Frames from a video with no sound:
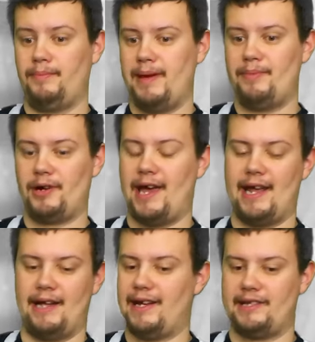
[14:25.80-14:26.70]
People get
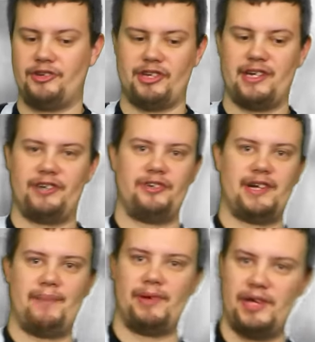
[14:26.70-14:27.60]
it, unless it's just not your
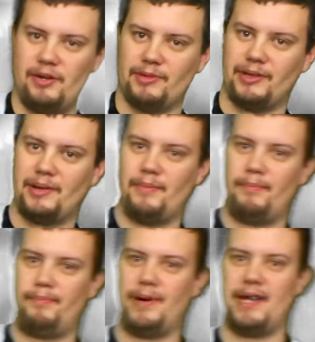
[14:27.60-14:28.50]
type of humor.
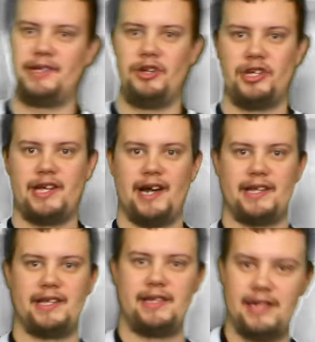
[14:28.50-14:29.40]
But to just kind
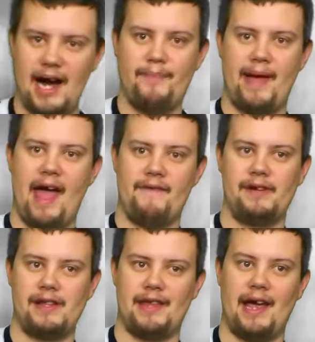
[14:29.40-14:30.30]
of stop
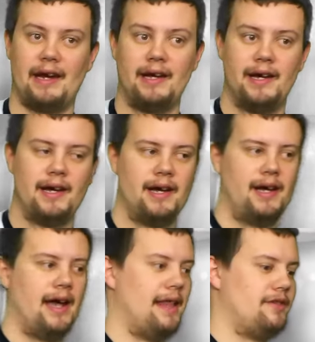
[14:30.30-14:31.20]
everything
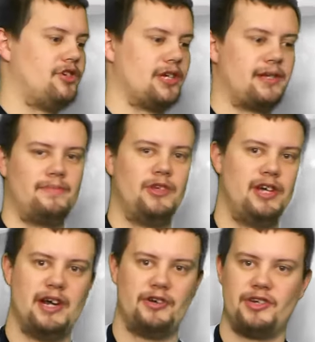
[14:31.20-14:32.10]
and just,
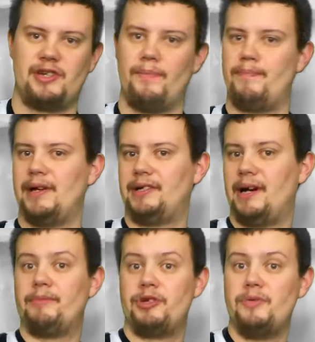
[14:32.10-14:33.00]
you know, just to build
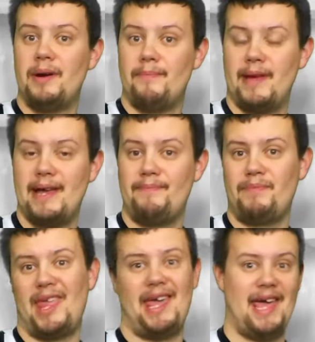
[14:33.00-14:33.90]
up to a bit,
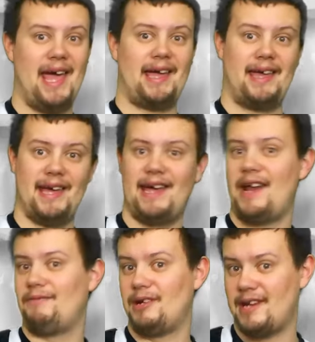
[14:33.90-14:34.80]
it can get
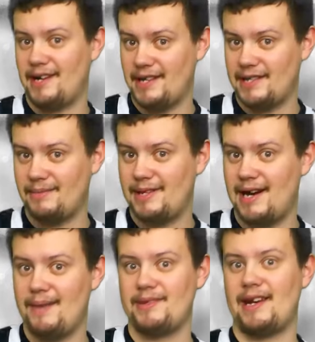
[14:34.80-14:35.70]
kind of redundant
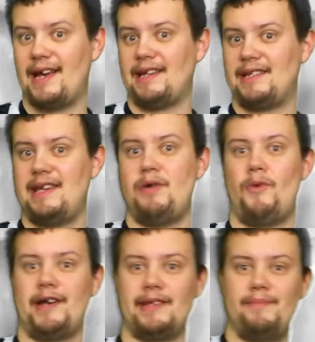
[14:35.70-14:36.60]
sometimes, and I can see
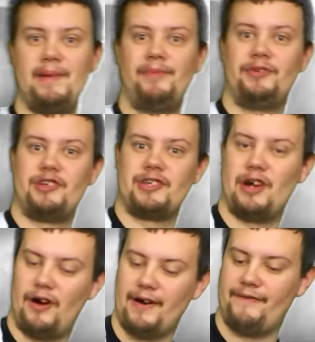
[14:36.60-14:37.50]
why some people
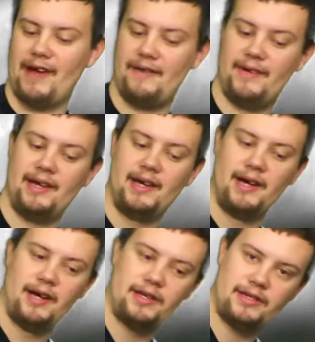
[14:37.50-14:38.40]
just aren't a fan of it.
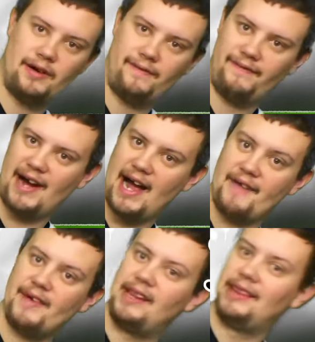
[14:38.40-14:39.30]
So
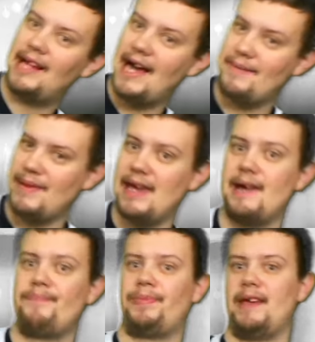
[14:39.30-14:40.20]
5
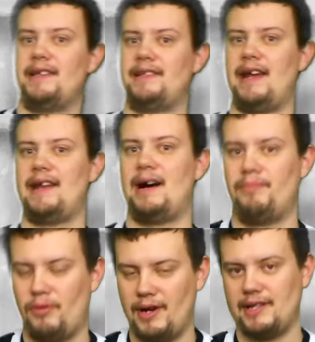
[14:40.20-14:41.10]
Limey
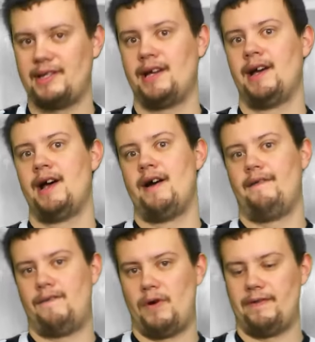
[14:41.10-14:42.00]
standout
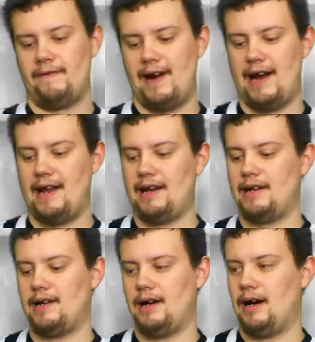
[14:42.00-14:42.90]
points for the writing
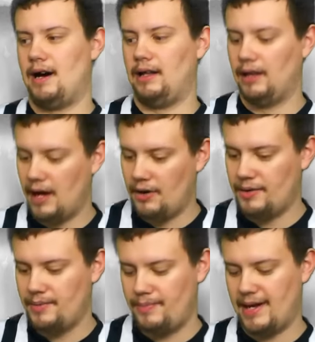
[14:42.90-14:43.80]

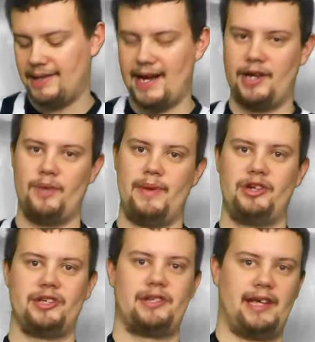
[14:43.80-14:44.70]
alone, but that could be
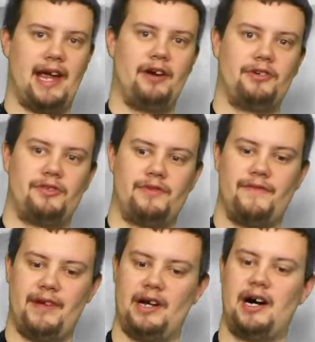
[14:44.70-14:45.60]
just the characters
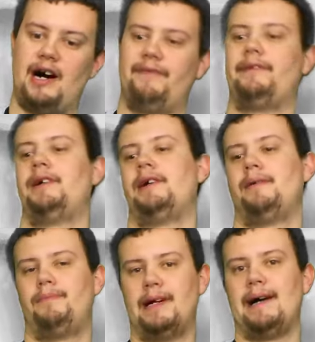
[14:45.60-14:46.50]
riffing off.
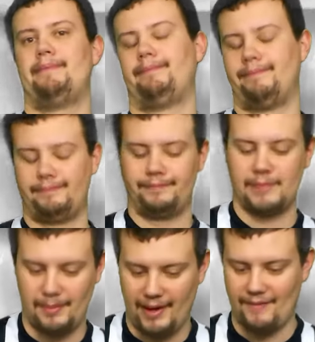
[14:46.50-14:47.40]
But
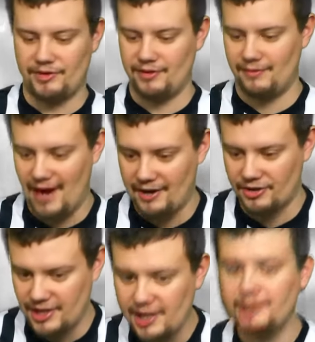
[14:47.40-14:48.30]
I'm going to give it to the
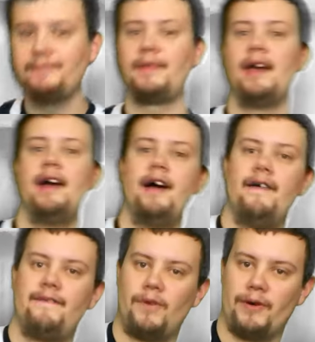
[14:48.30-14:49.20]
writers here
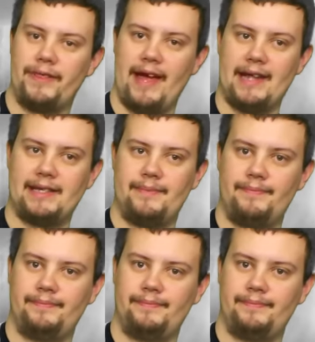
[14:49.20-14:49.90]
for that.